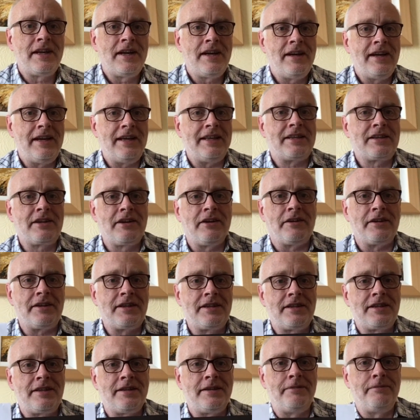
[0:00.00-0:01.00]
It's got
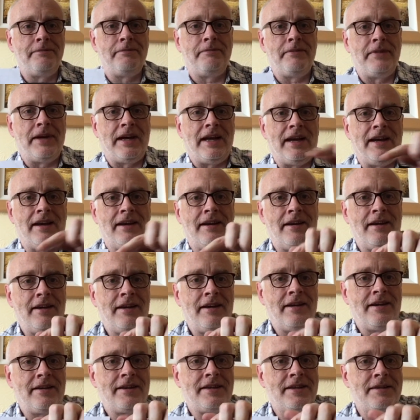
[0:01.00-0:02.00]
some
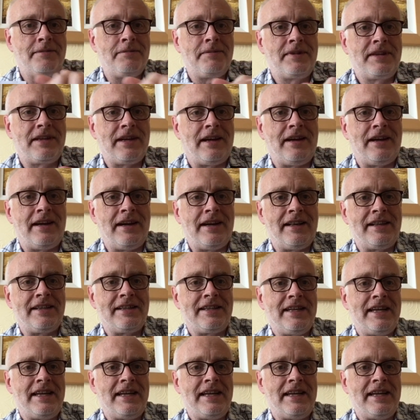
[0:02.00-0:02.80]
dials